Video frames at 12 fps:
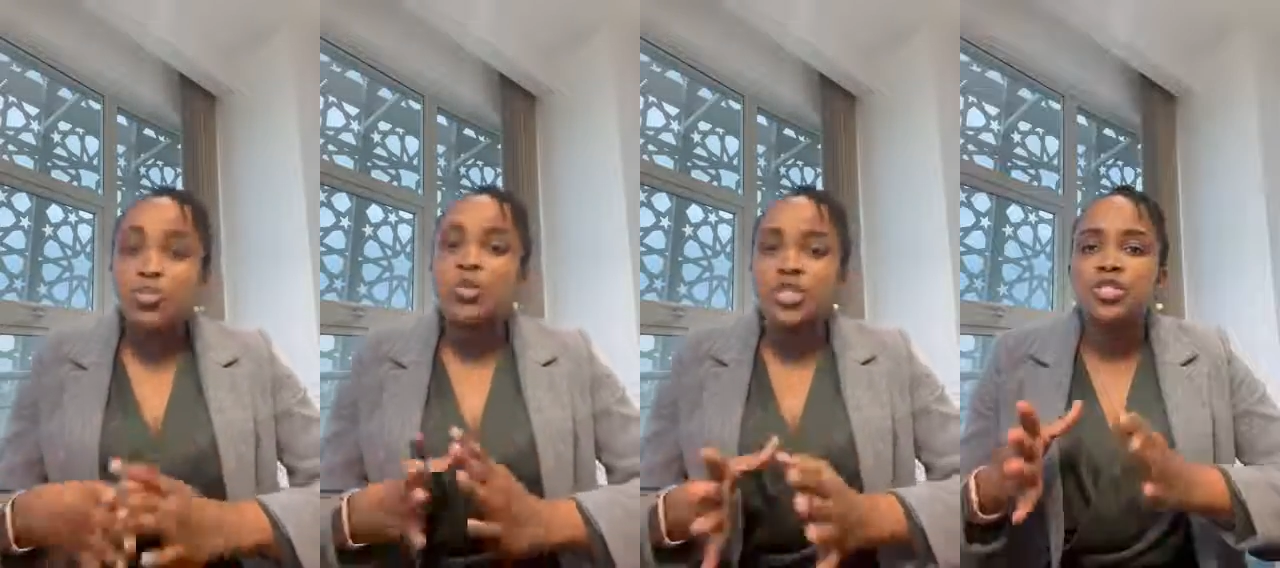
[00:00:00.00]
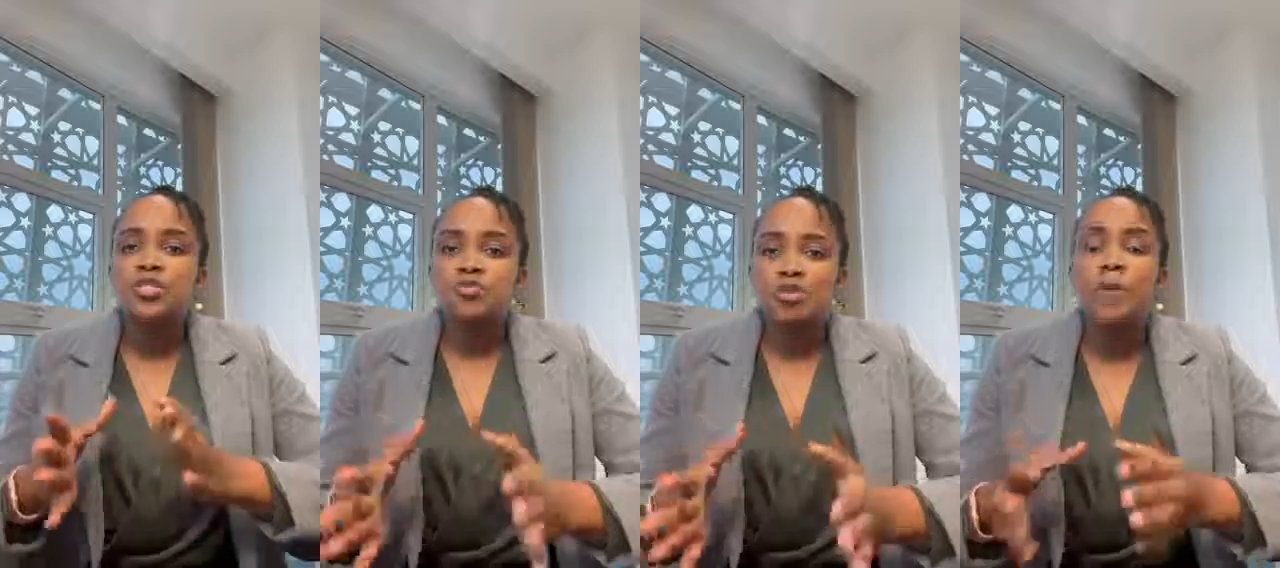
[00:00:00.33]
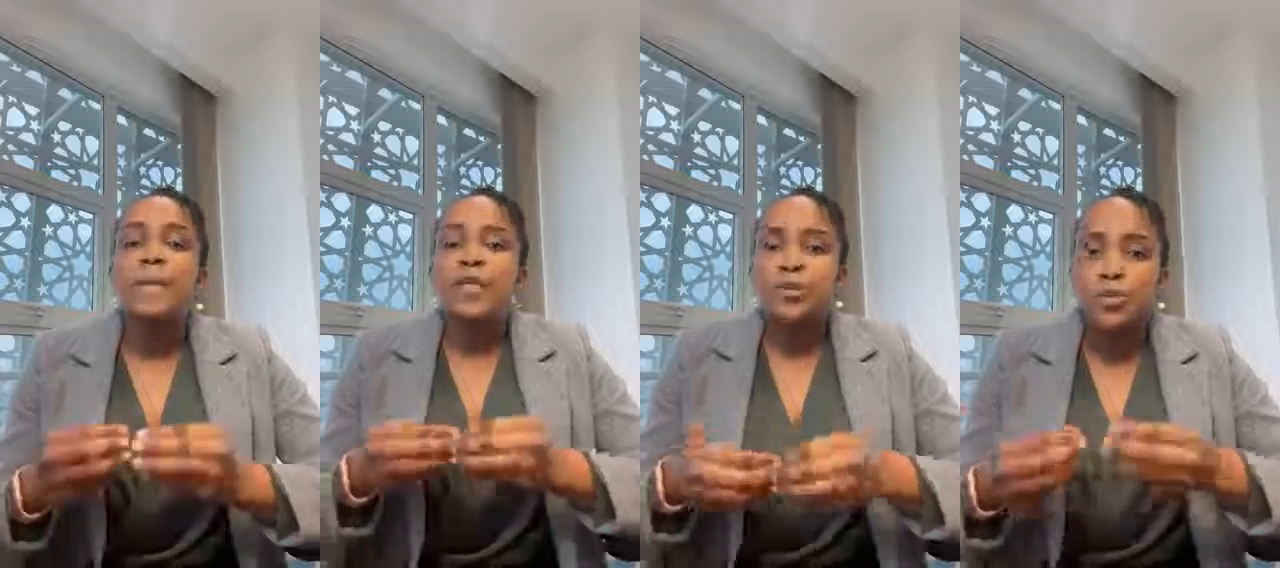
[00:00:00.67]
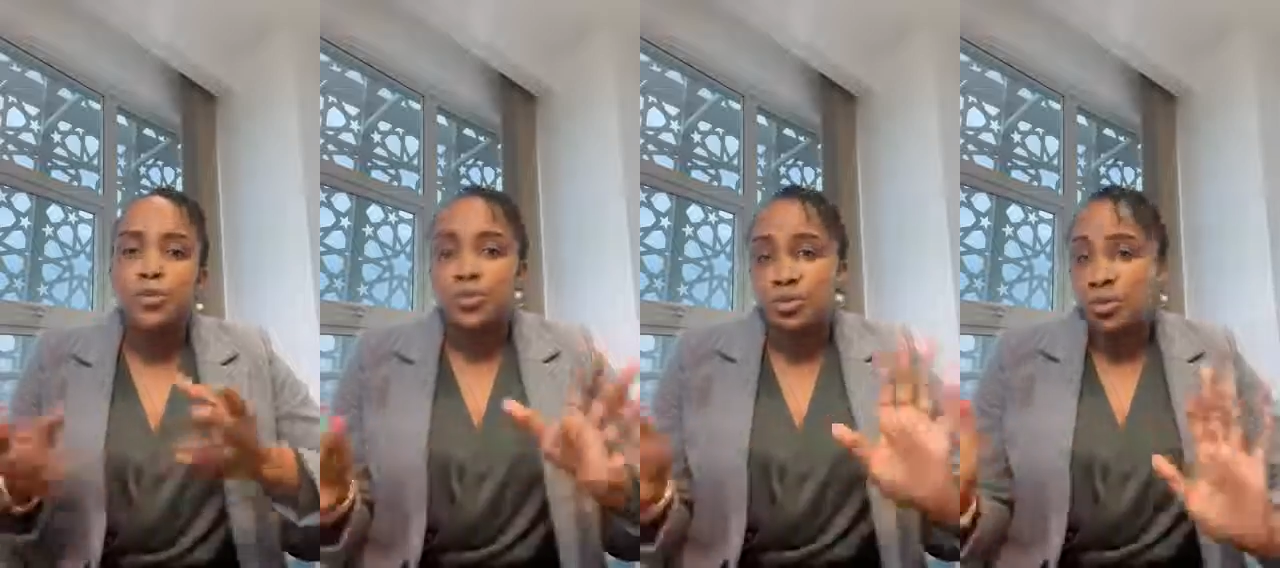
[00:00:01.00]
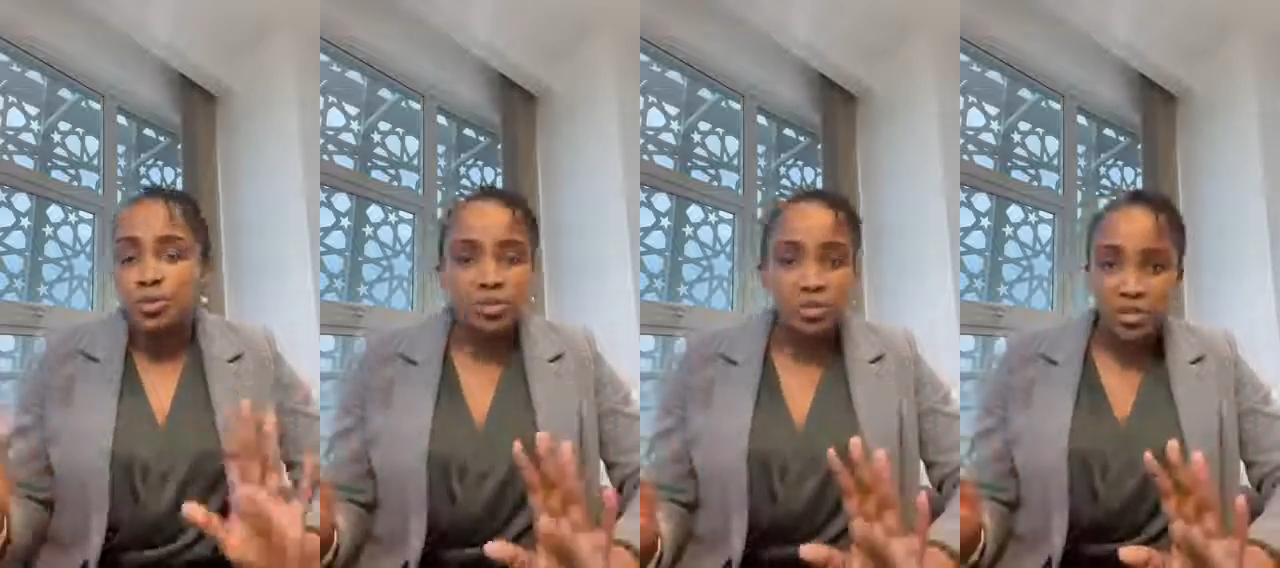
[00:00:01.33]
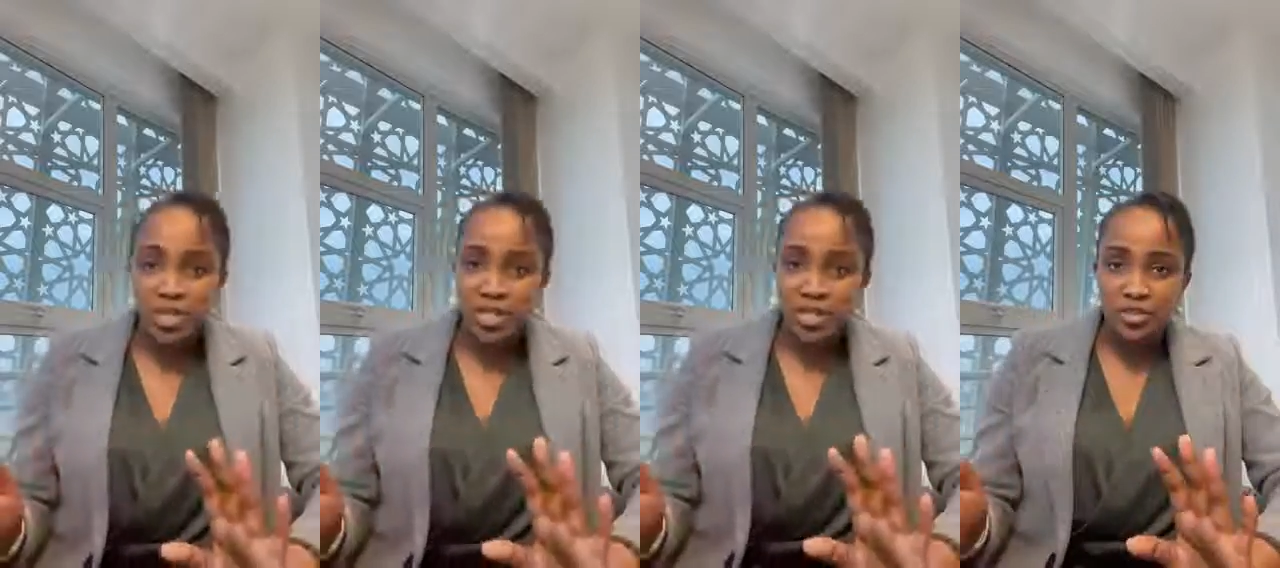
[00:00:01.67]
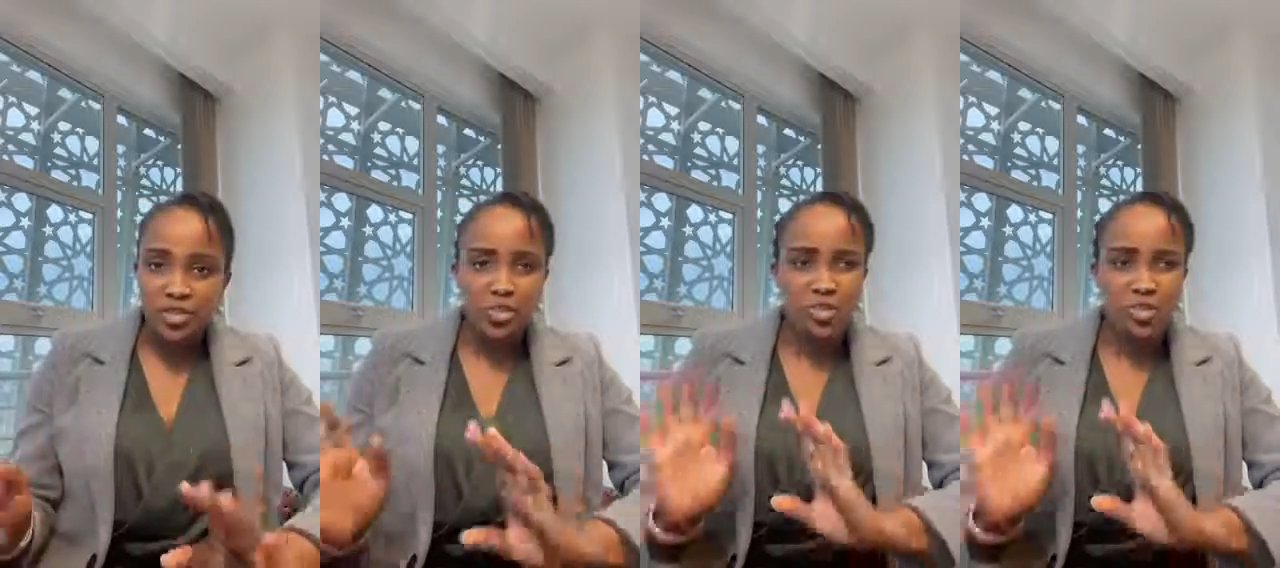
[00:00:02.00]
which is wrong, but you could hold on to the interest.